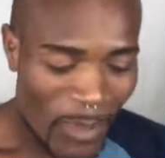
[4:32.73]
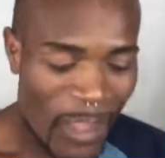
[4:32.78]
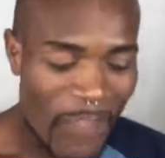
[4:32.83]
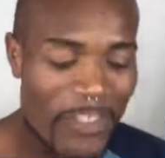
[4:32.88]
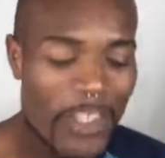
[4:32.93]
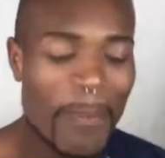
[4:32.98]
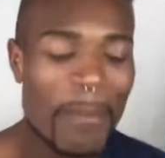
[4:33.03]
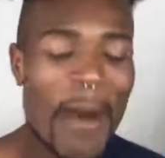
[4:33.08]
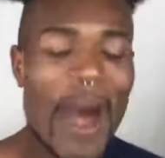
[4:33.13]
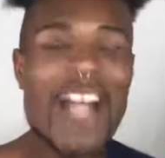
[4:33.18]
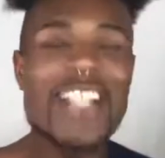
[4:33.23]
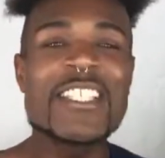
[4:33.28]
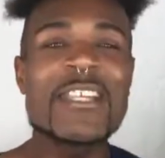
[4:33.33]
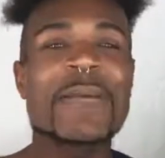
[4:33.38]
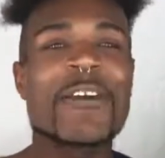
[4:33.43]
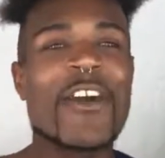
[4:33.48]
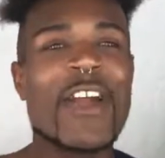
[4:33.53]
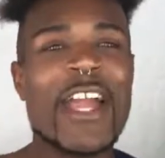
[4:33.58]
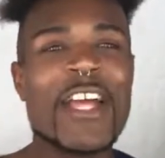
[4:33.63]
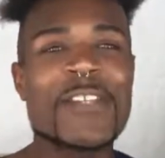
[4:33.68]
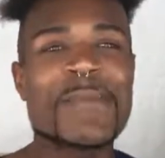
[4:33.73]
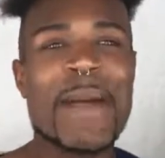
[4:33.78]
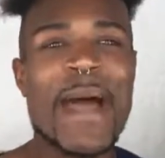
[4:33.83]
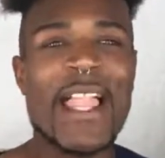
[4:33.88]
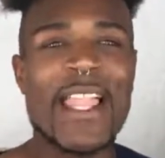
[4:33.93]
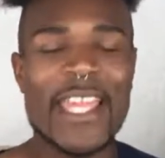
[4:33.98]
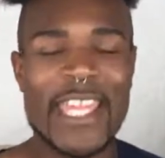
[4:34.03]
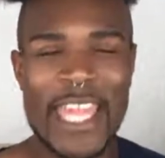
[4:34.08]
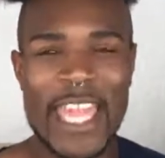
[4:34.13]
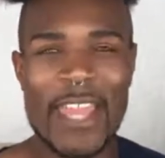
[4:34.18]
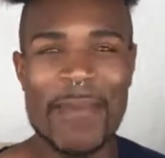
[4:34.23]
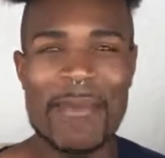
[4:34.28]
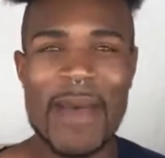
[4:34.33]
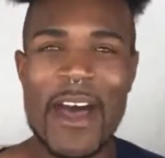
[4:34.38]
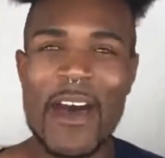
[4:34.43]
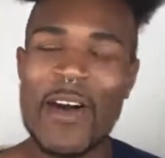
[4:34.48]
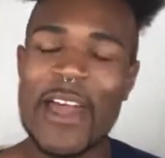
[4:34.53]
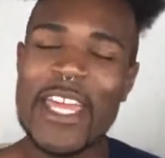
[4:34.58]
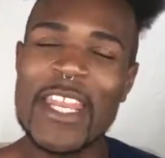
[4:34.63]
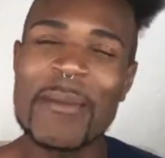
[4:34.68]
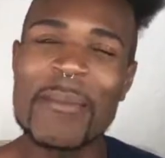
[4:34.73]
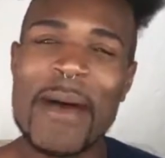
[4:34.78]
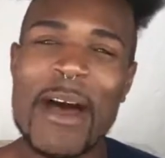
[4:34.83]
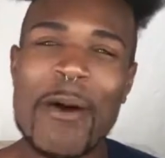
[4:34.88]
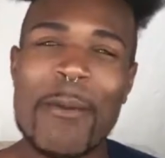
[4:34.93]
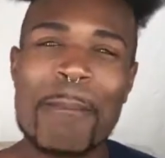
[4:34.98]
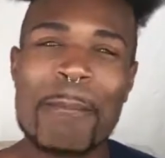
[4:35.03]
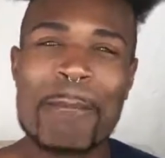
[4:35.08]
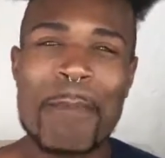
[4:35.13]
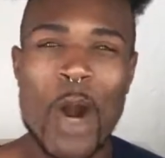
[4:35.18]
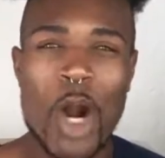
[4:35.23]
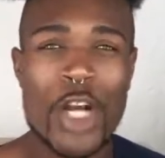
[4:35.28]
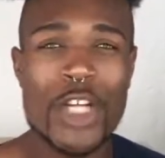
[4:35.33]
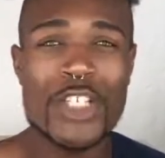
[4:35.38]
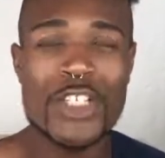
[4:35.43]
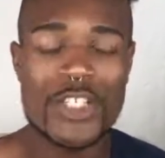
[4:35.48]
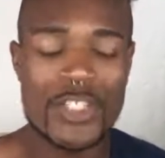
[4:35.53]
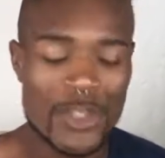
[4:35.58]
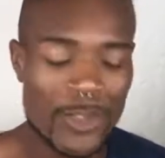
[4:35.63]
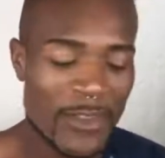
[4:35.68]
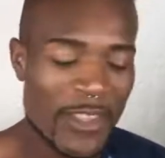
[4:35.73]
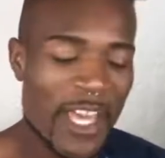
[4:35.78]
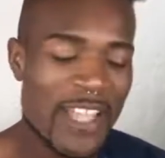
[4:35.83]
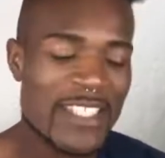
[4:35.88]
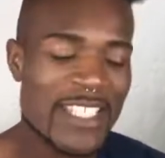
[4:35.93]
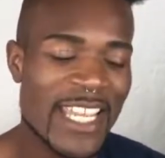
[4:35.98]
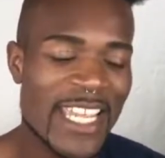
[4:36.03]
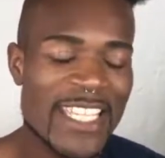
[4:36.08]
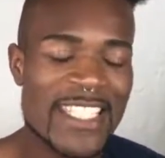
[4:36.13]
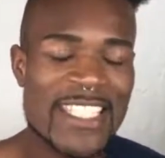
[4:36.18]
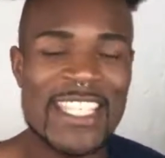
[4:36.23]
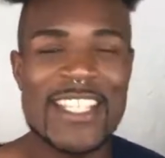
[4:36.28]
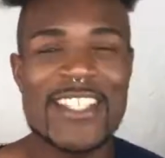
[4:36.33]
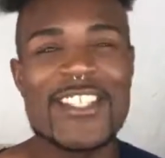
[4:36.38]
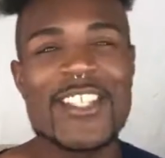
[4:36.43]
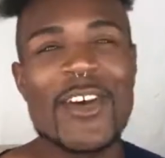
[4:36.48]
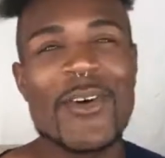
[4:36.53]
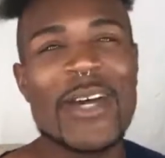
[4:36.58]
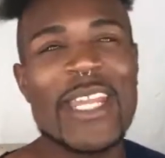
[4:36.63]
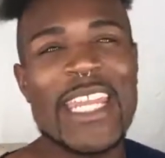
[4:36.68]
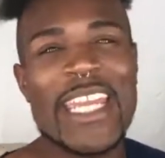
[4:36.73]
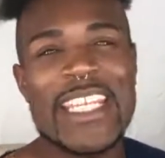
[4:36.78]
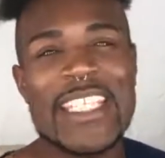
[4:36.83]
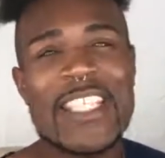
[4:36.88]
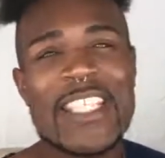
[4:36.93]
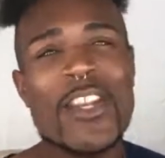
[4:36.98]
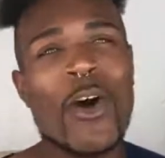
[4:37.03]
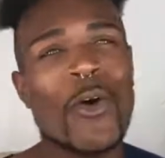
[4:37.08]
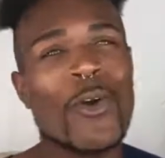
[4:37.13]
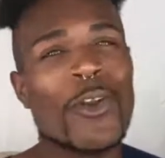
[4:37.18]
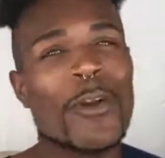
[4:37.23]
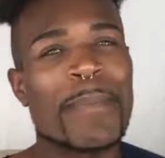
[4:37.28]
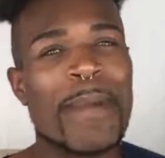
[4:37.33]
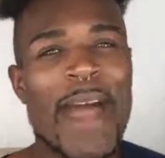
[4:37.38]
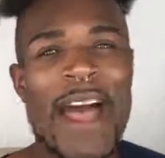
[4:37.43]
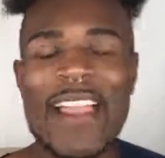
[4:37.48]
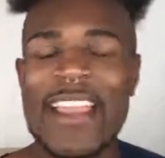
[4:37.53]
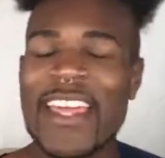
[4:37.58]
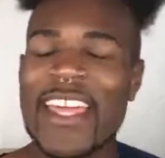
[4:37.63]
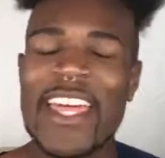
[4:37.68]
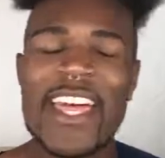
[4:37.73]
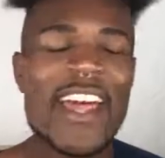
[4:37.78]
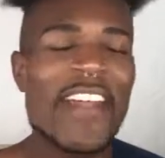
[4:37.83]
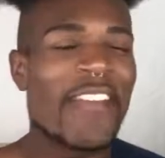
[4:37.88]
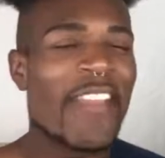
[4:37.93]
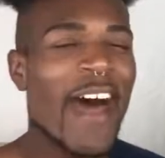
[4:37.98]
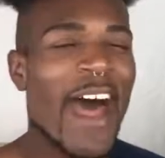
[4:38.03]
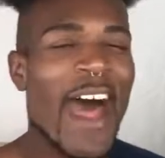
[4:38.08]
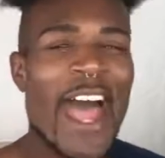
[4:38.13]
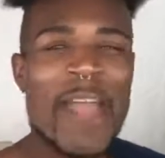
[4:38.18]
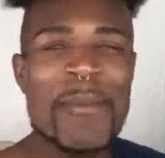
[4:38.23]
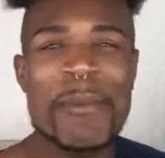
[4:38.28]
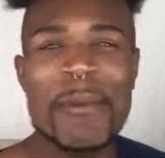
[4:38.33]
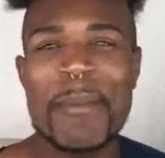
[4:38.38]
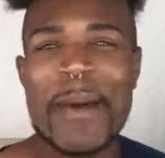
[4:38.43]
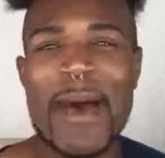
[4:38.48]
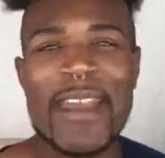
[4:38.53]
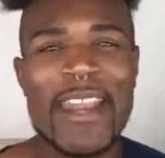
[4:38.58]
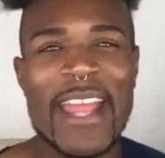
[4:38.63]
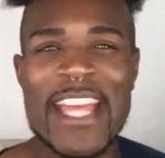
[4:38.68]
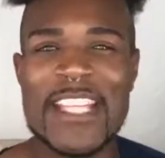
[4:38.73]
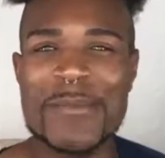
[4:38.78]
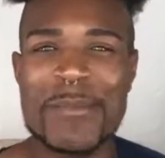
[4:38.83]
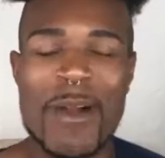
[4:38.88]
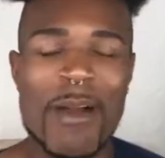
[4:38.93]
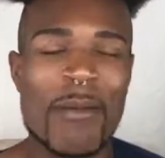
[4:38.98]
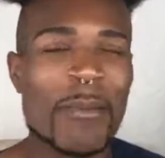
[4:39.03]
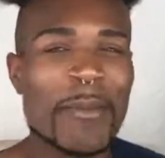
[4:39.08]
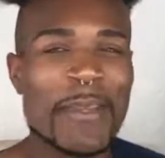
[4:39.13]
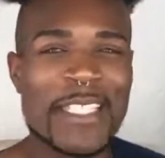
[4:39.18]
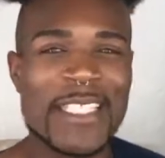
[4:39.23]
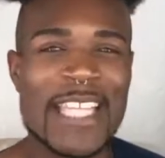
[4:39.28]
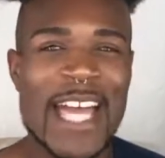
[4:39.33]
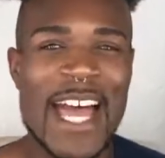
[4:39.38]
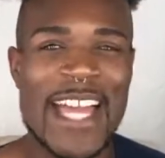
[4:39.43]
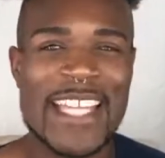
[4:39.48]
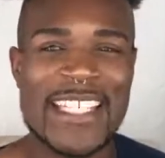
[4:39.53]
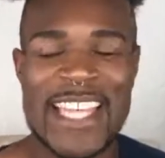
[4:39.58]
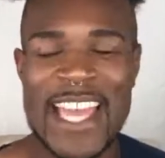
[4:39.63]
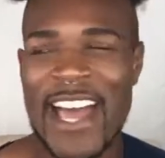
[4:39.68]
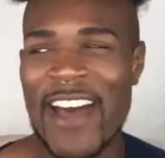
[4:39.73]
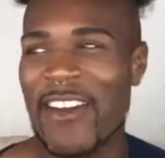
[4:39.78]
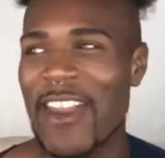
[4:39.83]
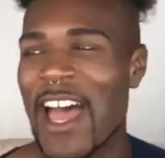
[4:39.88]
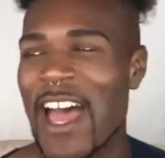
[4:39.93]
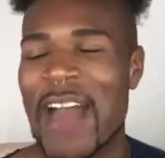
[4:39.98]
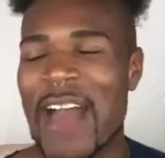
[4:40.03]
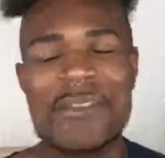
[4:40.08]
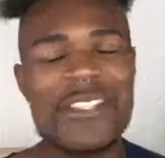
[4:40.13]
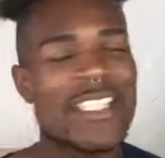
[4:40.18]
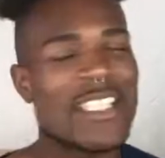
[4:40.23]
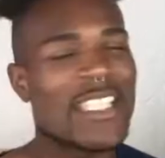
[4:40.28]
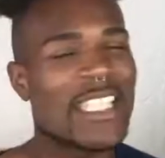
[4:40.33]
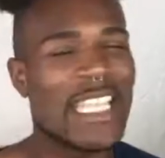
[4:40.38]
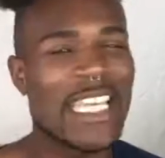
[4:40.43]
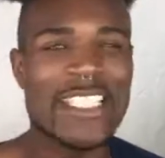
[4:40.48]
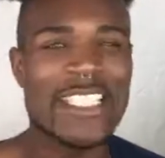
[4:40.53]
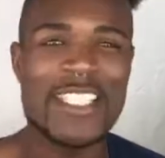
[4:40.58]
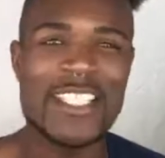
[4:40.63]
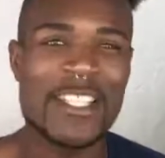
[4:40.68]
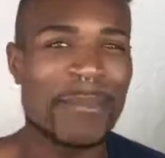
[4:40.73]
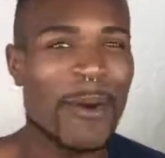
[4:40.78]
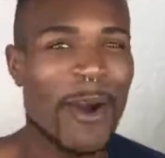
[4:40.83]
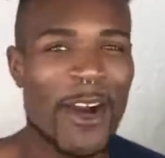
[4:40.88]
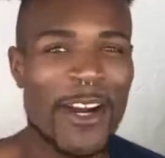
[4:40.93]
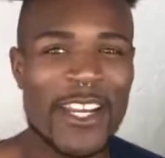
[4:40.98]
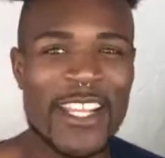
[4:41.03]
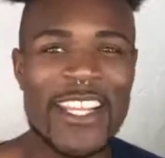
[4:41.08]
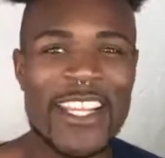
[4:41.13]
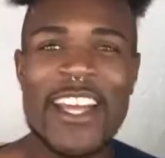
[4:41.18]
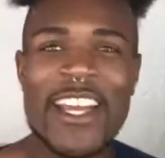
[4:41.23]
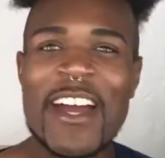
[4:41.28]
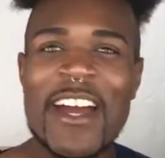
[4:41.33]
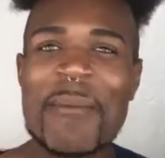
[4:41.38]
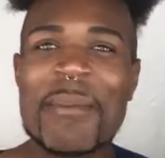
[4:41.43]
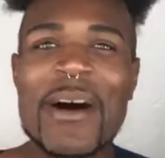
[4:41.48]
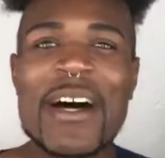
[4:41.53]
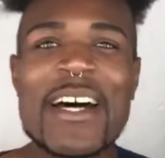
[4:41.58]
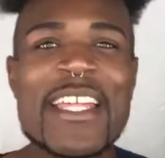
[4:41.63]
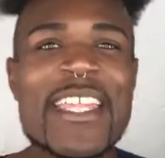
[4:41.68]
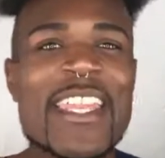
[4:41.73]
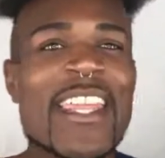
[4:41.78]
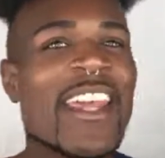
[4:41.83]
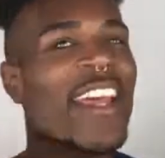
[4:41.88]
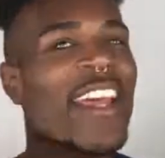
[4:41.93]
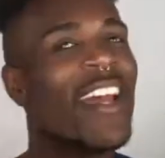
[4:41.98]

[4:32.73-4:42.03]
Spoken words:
the box of crayons palette came out in about March 2018, so it is an older palette. The hype about it has probably died down. I'm just late to the party, but